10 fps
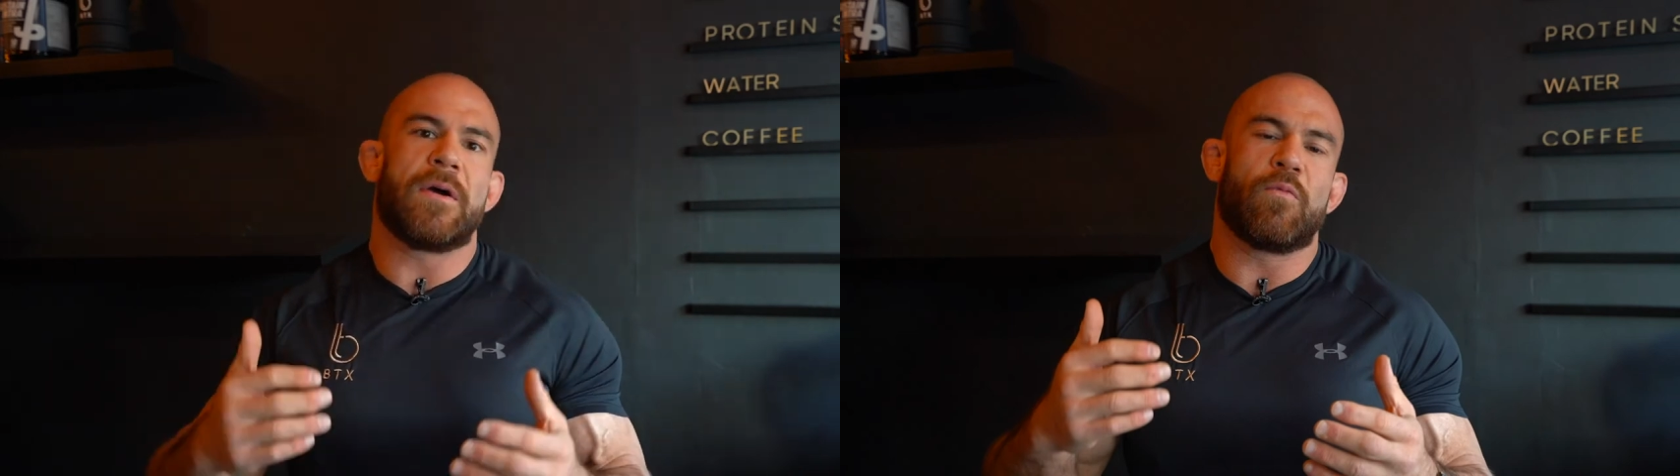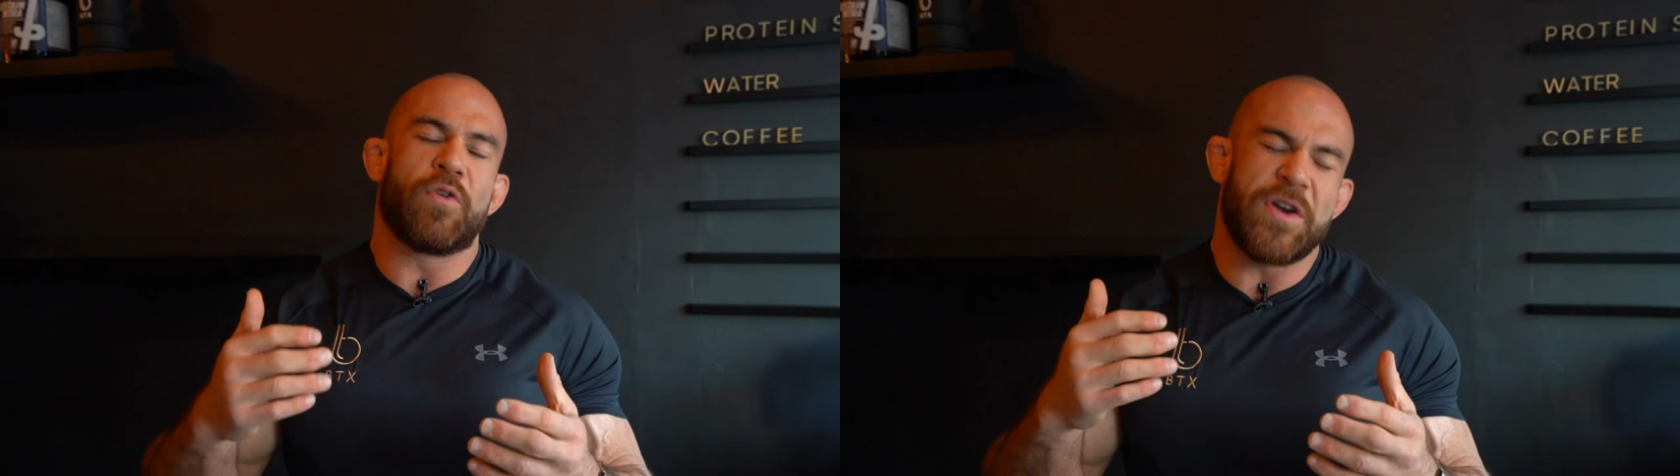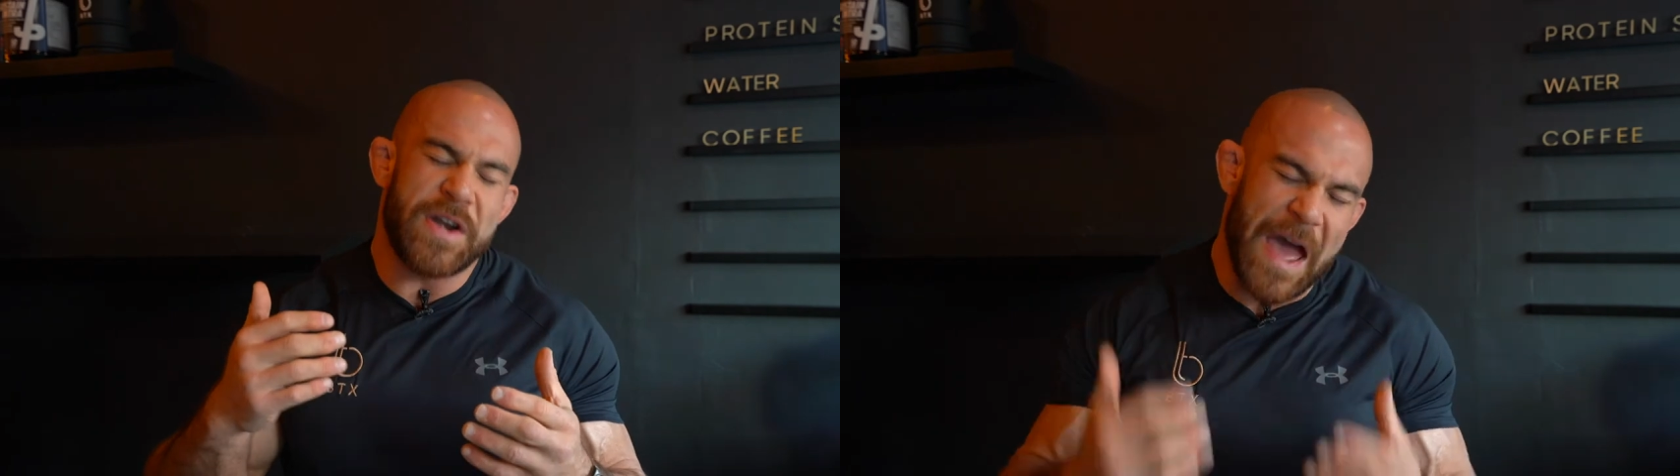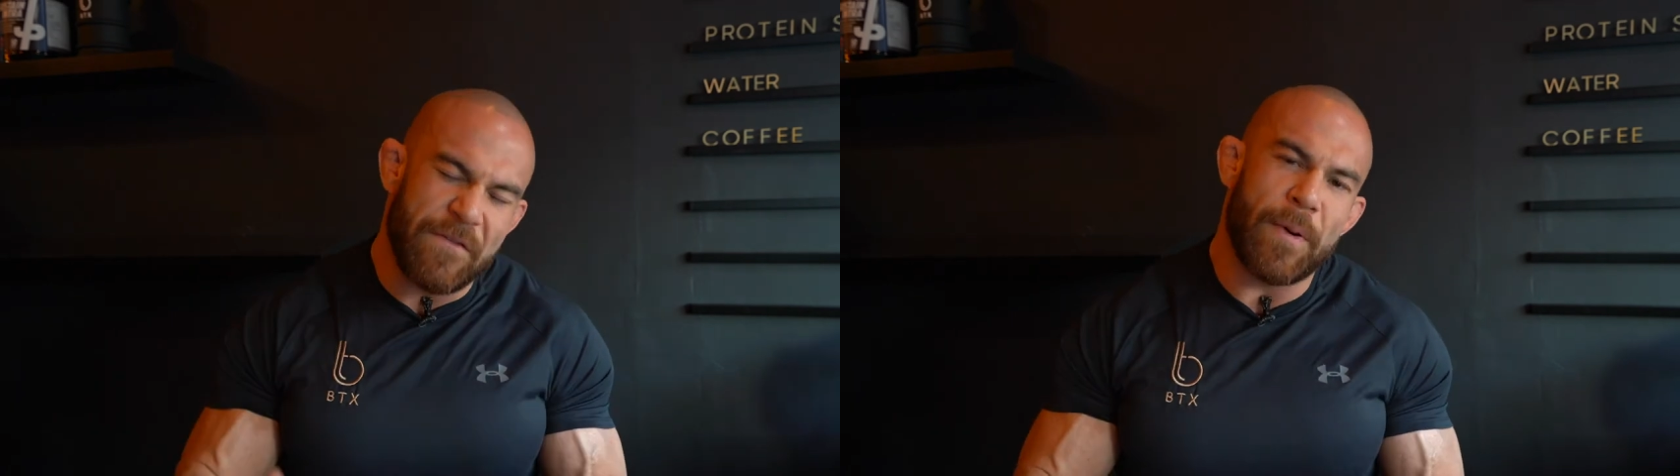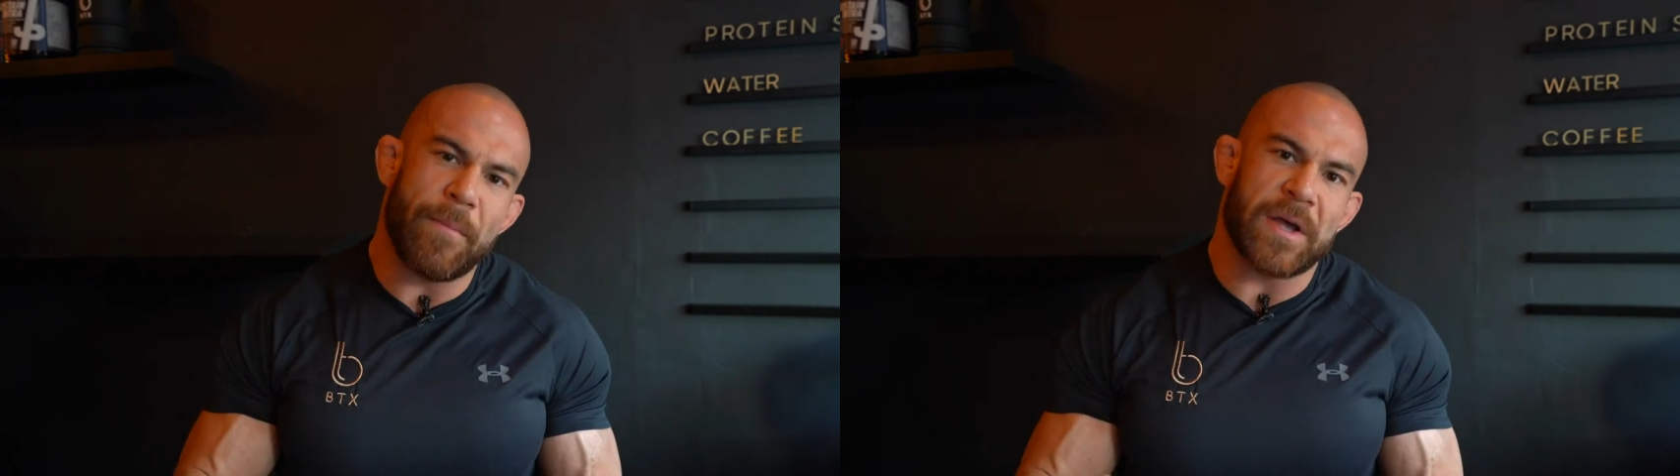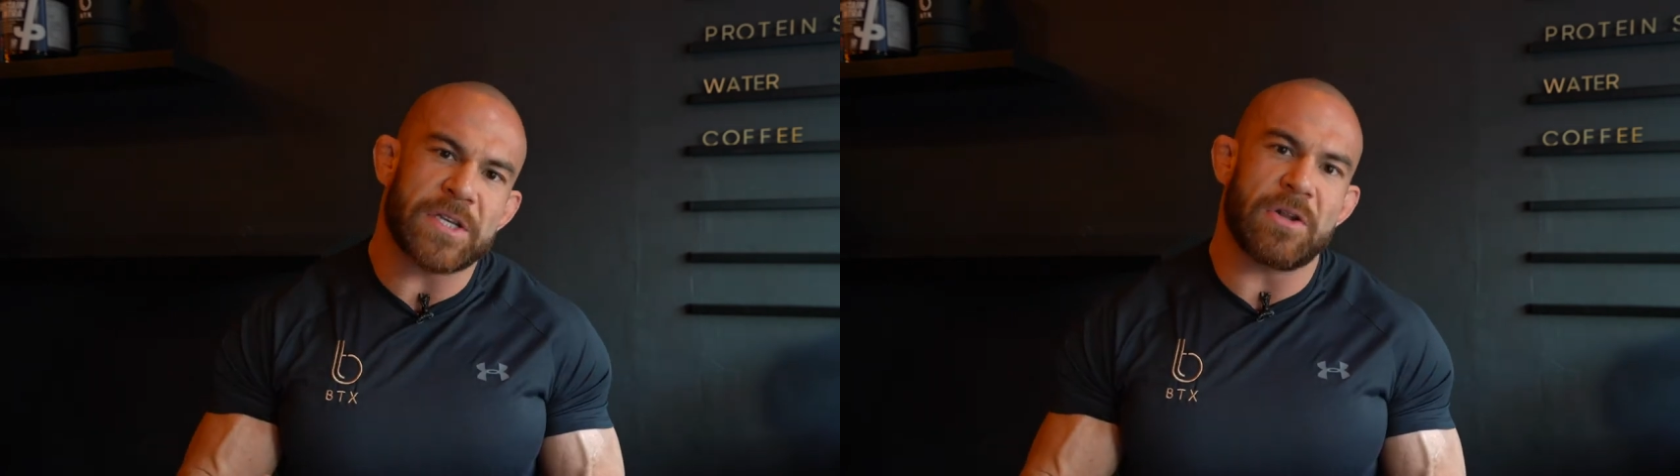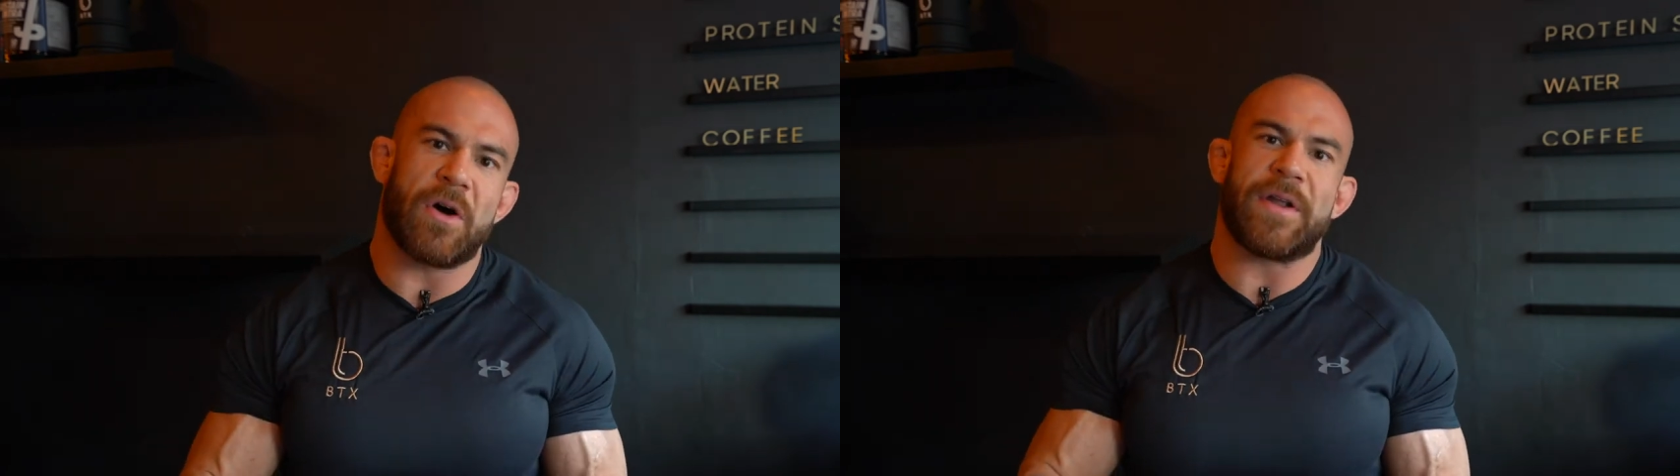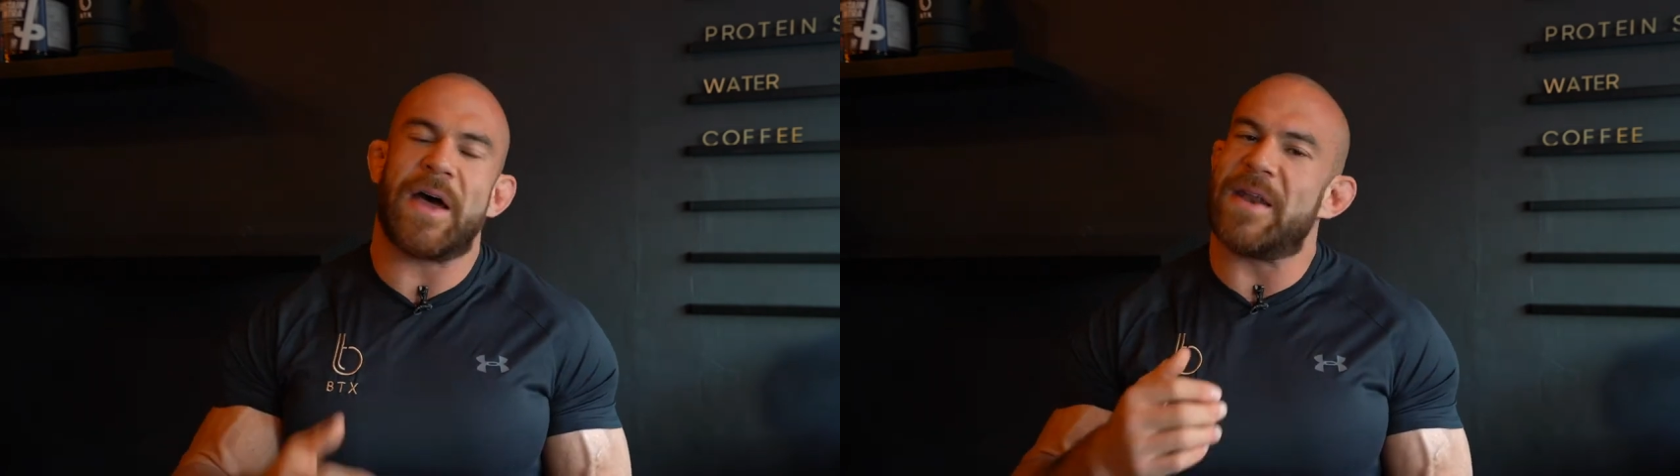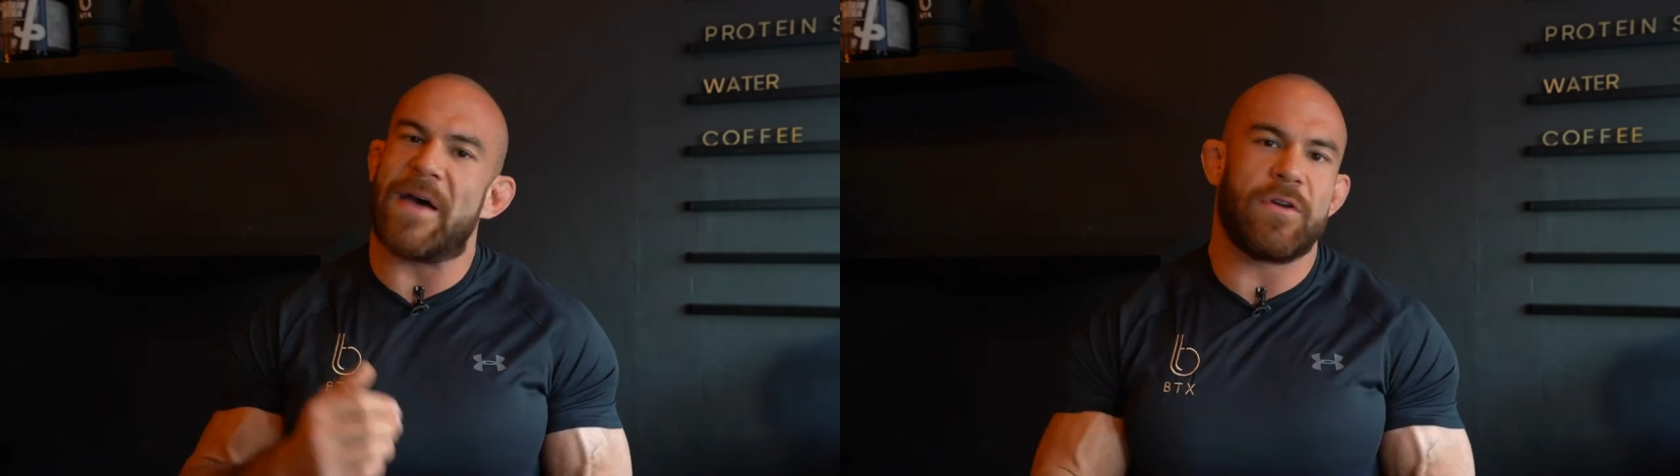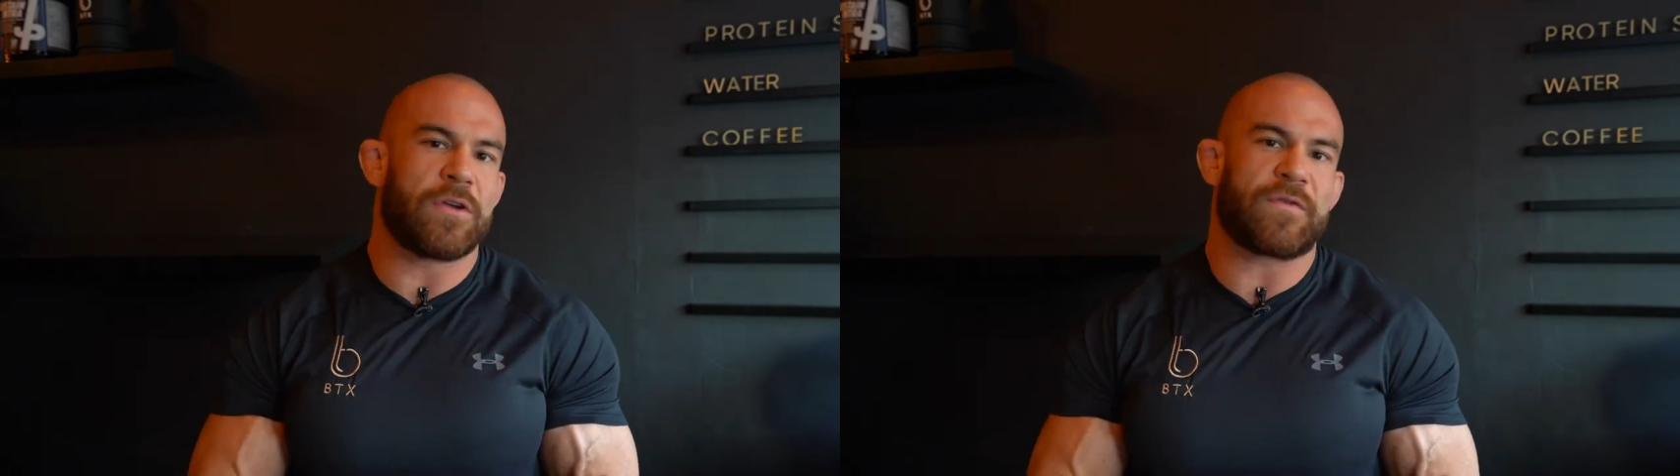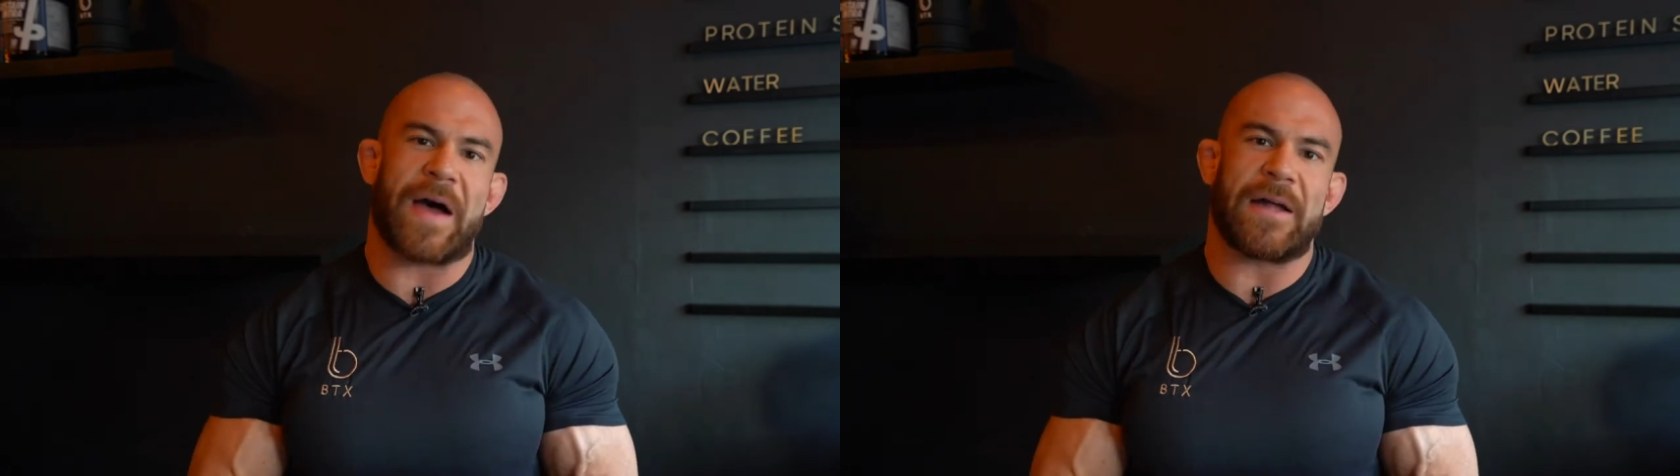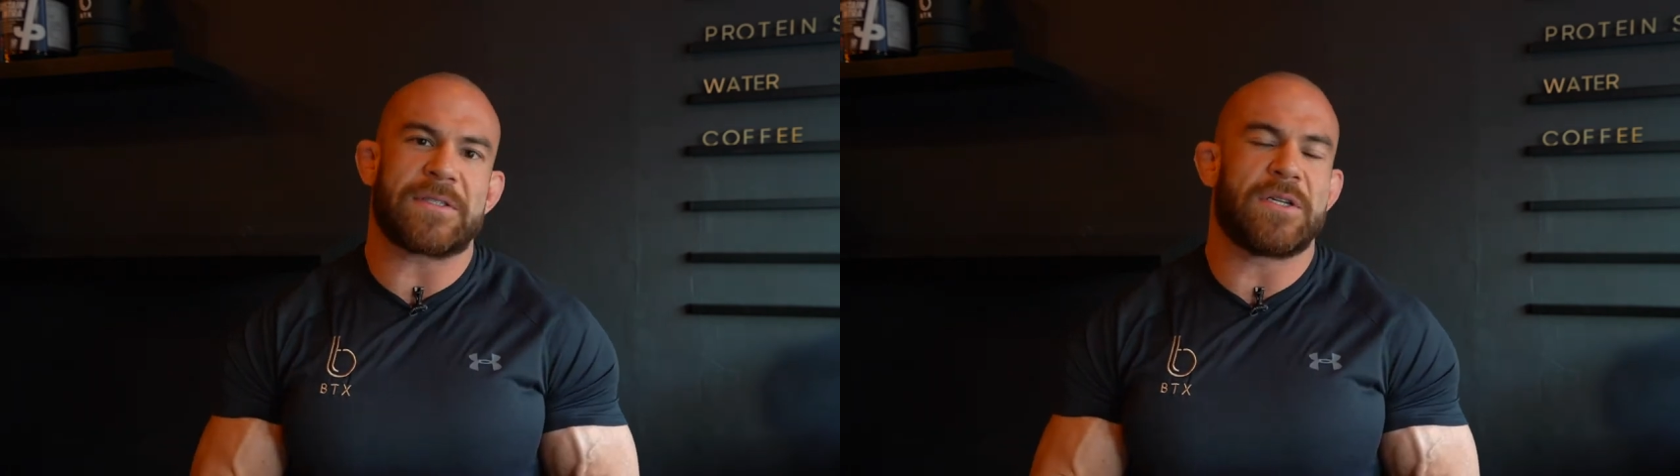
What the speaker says: would never put muscle on and never lose fat.